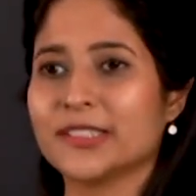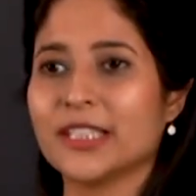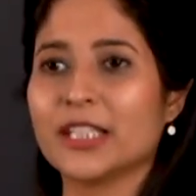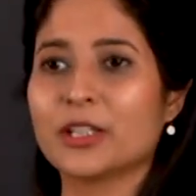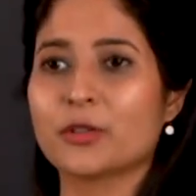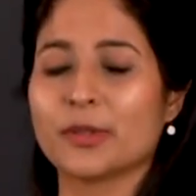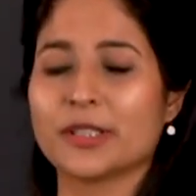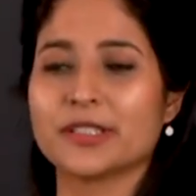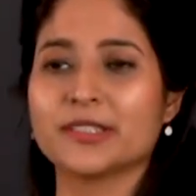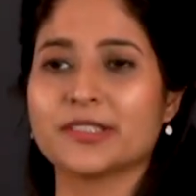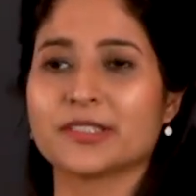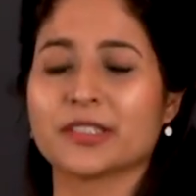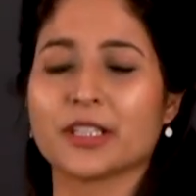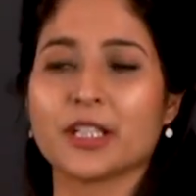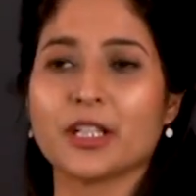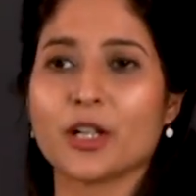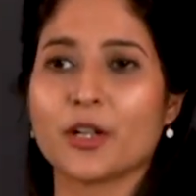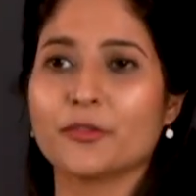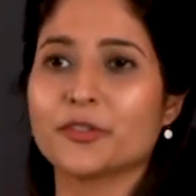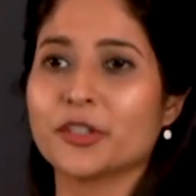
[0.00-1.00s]
sequence
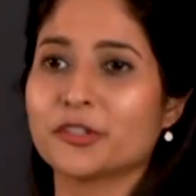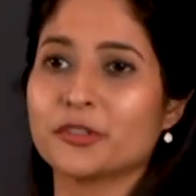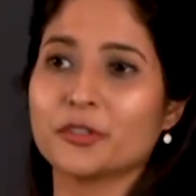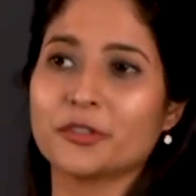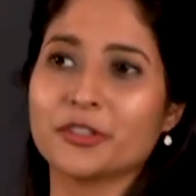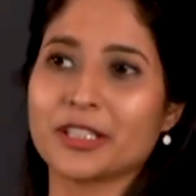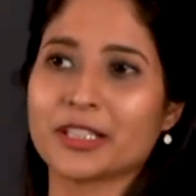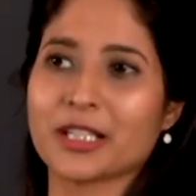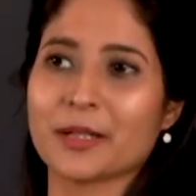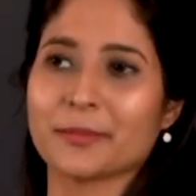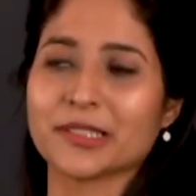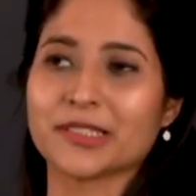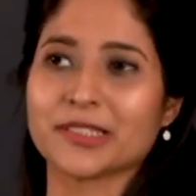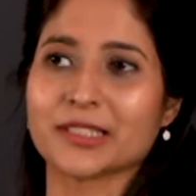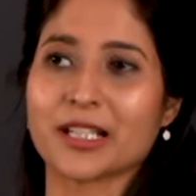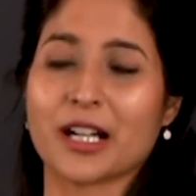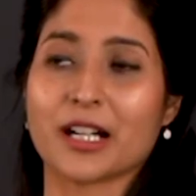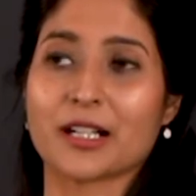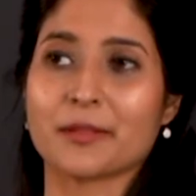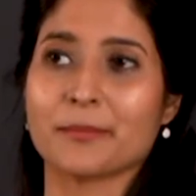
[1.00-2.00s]
of the Surya
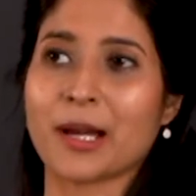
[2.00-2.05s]
Namaskar,